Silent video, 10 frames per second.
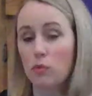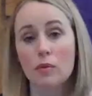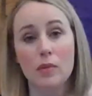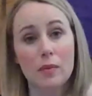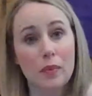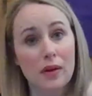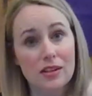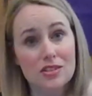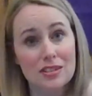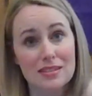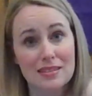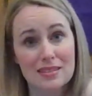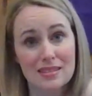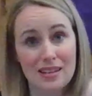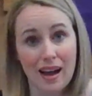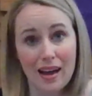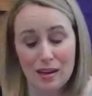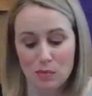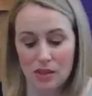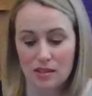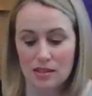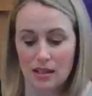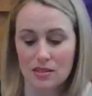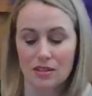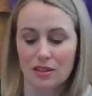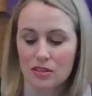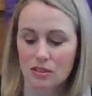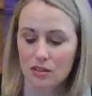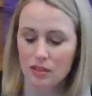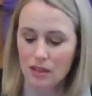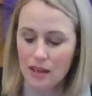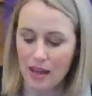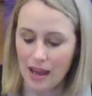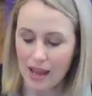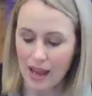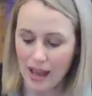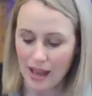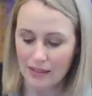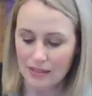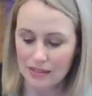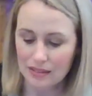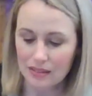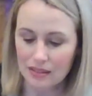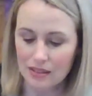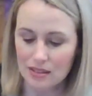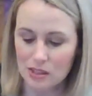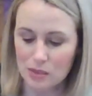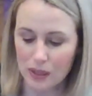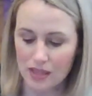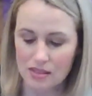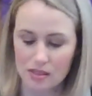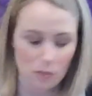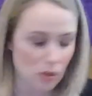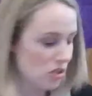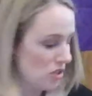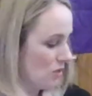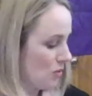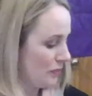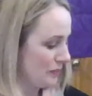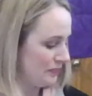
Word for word: remembering Jesus' time in the desert and in space number two.